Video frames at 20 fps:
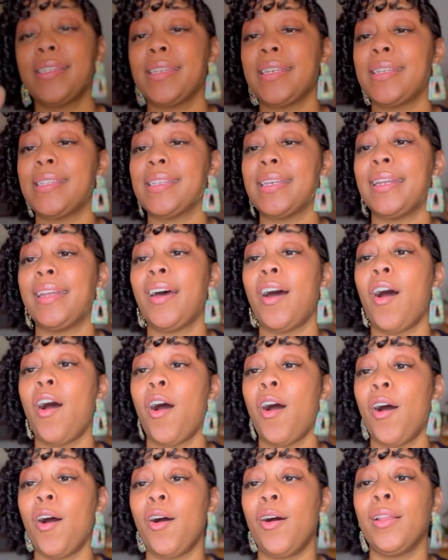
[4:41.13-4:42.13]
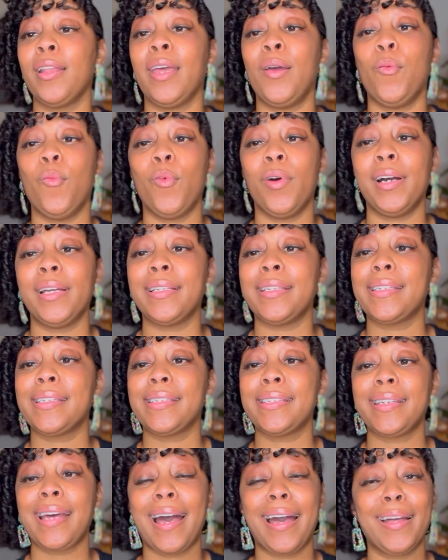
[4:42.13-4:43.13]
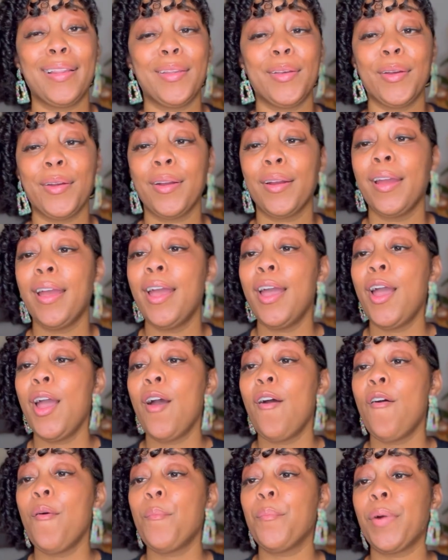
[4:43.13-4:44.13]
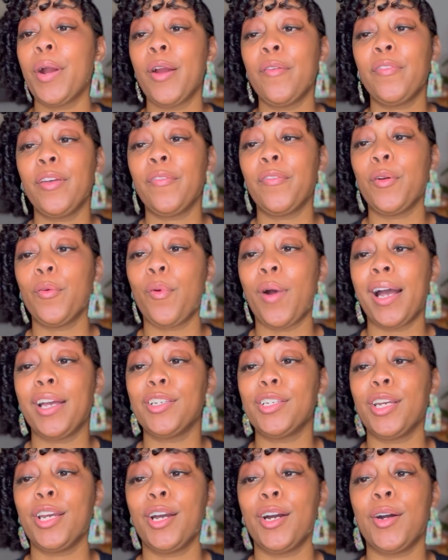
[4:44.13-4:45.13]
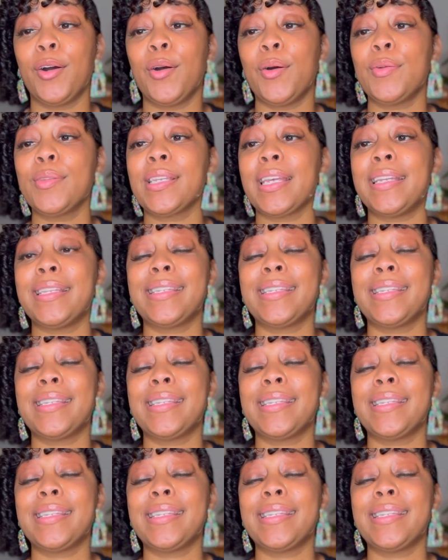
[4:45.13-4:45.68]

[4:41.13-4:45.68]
is an all-in-one styler, perfect for wash and goes and